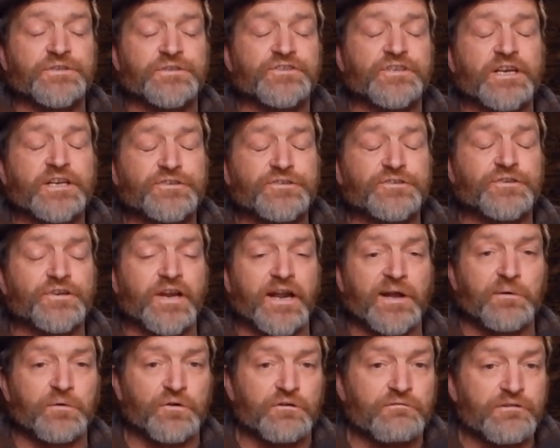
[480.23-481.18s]
suggestion
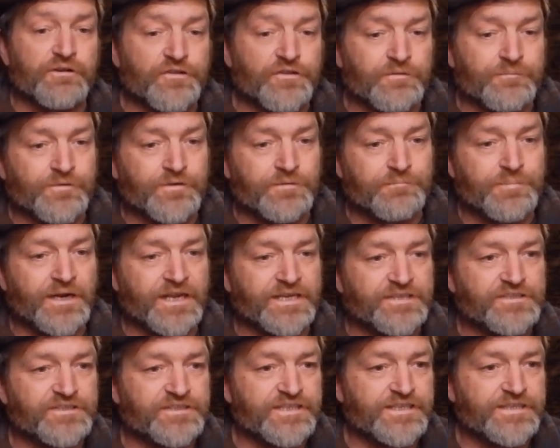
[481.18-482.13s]
algorithm that
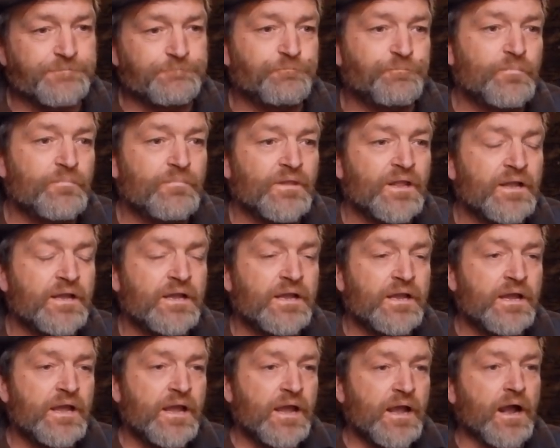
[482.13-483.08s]
placed it,
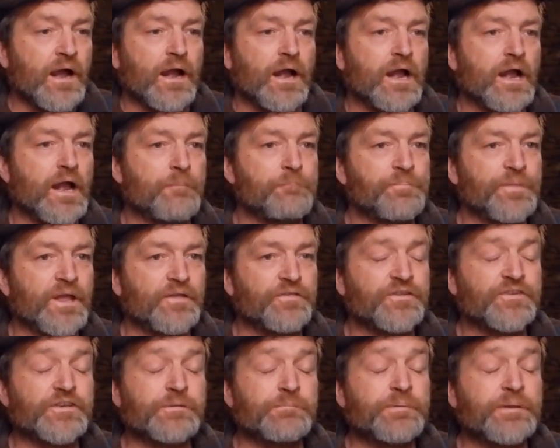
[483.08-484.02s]
and
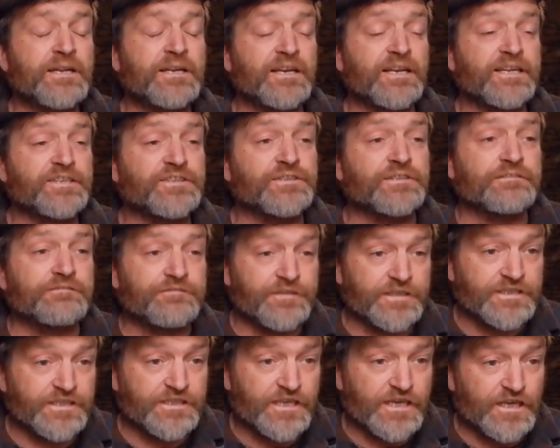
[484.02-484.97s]
there's a big list of
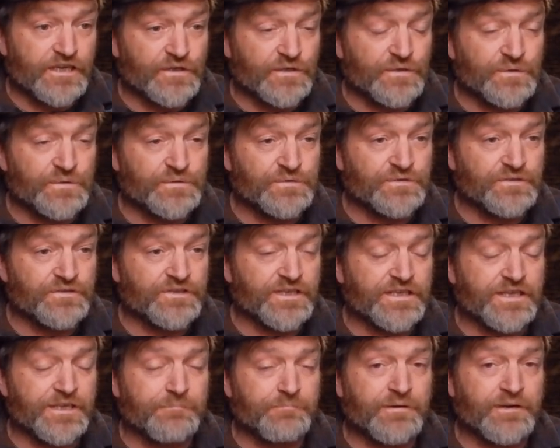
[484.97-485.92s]
videos
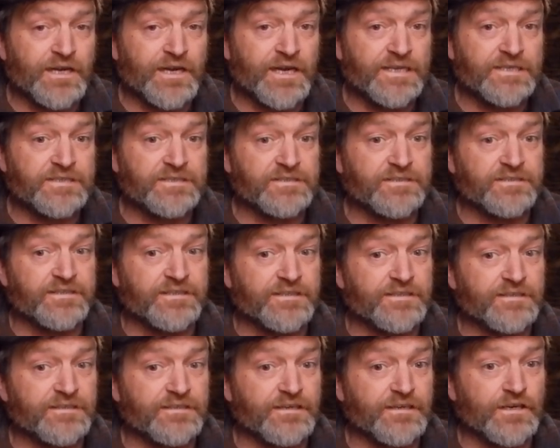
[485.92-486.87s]
that it placed
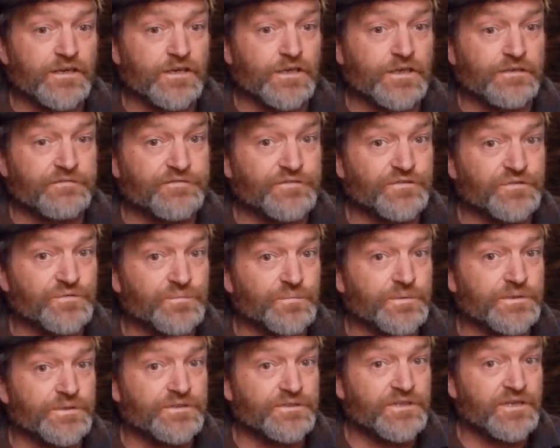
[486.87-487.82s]
it
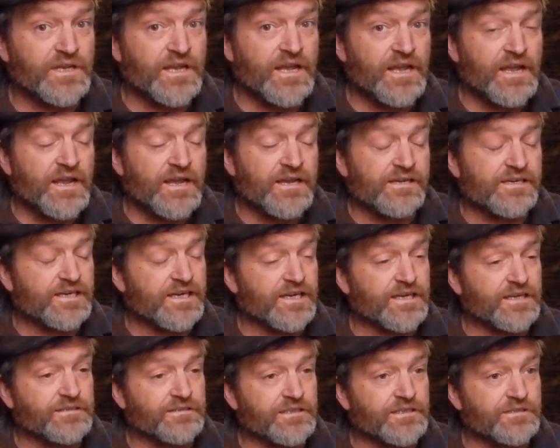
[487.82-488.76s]
afterwards.
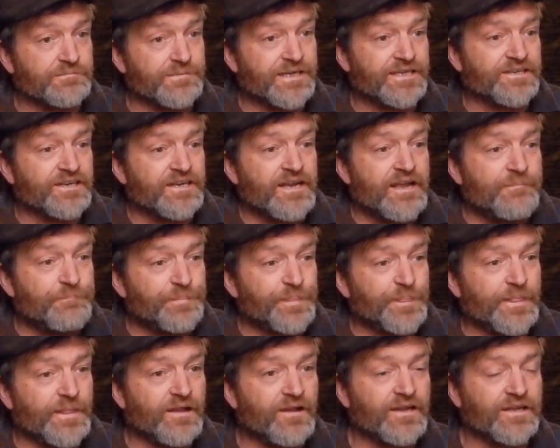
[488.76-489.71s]
And oh man,
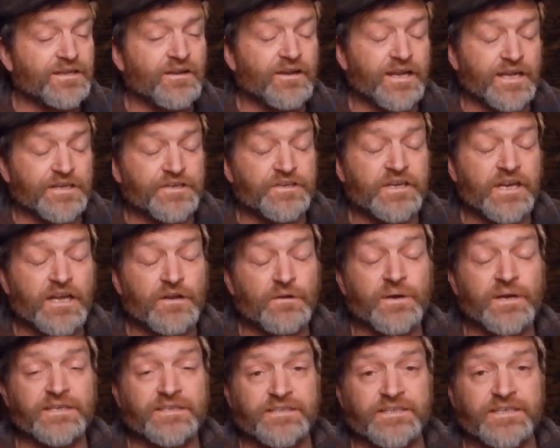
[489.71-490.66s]
I had no
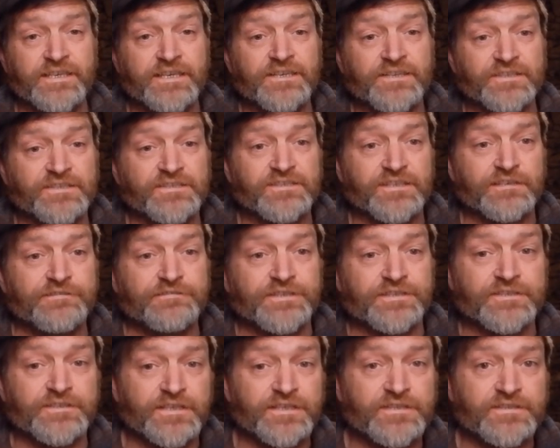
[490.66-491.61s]
idea this stuff
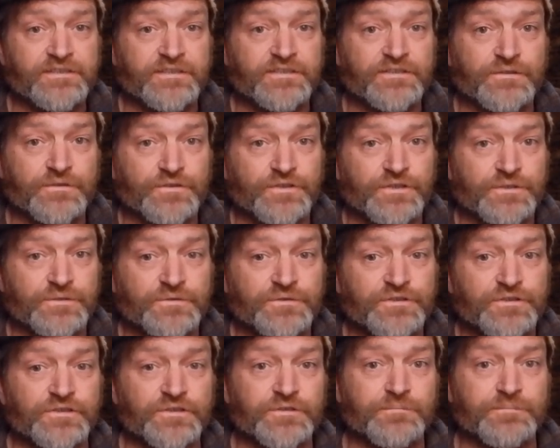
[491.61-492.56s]
existed on
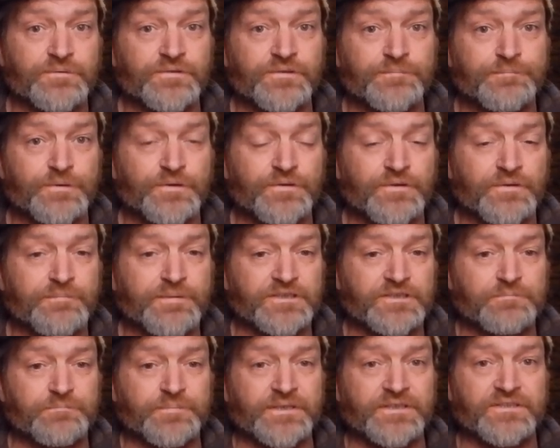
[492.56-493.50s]
YouTube, but there
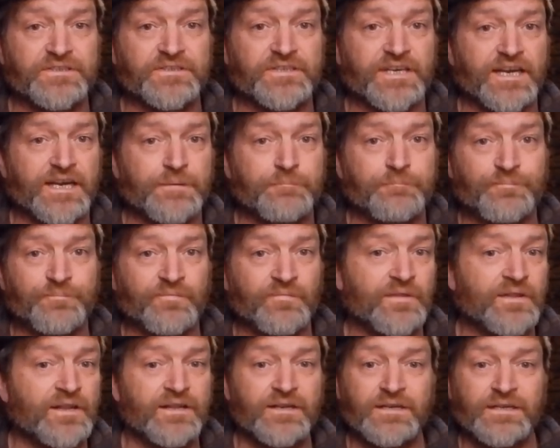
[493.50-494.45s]
must be
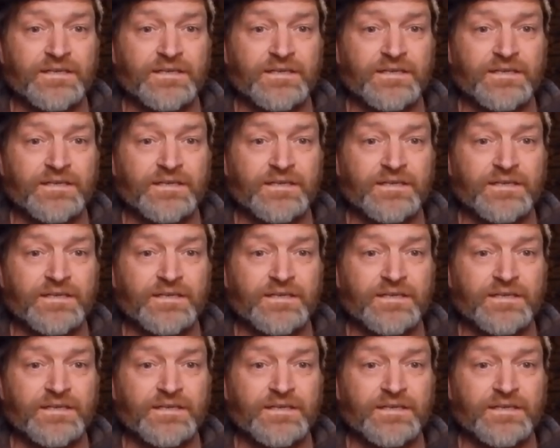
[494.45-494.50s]
some